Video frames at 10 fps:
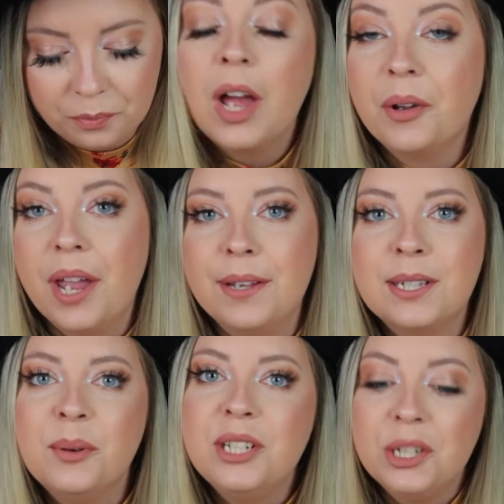Okay,
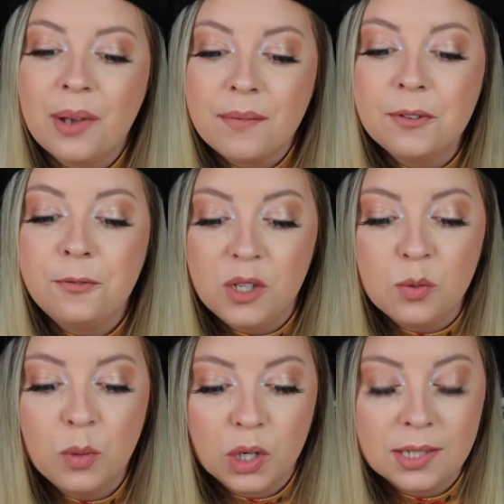so we do have a few
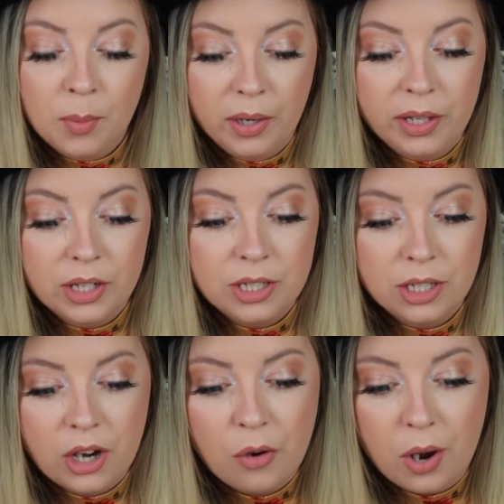more spoilers
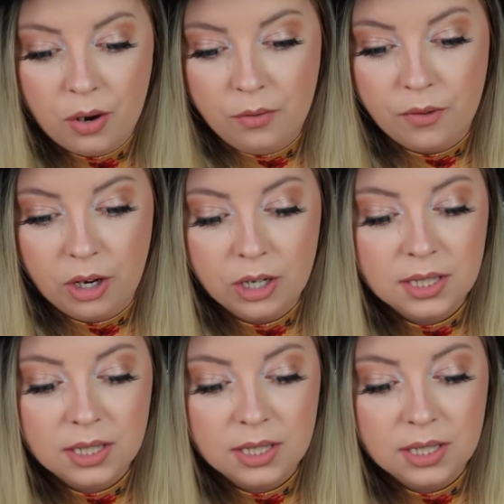to go over.